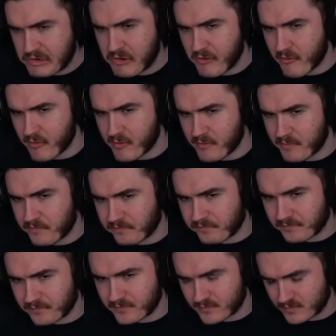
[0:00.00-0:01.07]
Wait, is
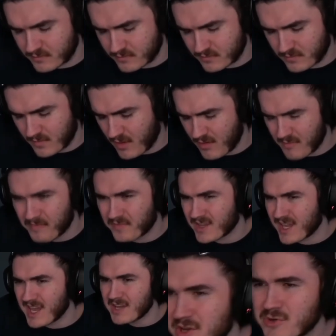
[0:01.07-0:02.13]
it, that was wrong? I
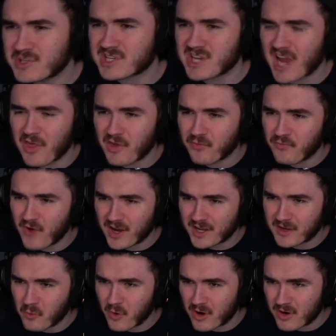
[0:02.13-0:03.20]
didn't even know say the
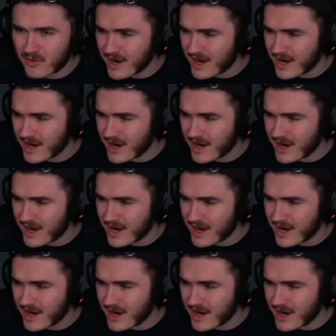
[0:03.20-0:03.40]
fucking word